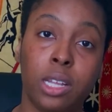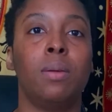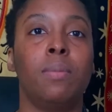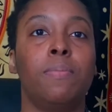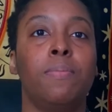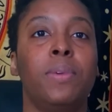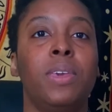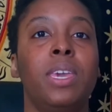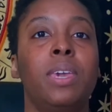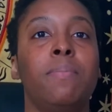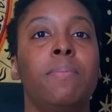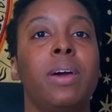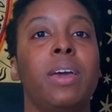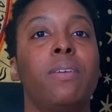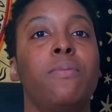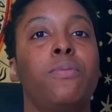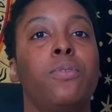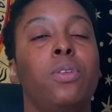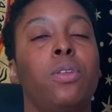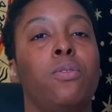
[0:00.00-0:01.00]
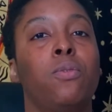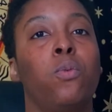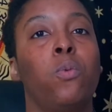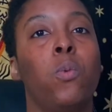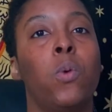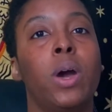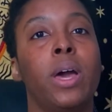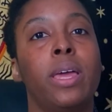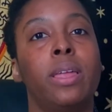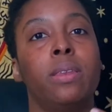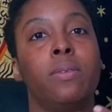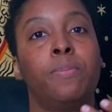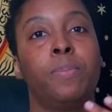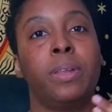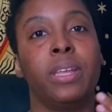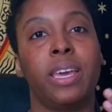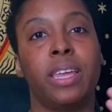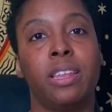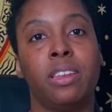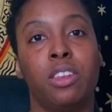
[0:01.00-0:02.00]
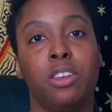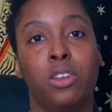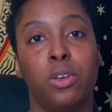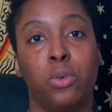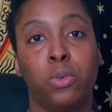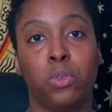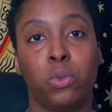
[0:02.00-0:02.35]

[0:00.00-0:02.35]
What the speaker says: being mindful of what planet denotes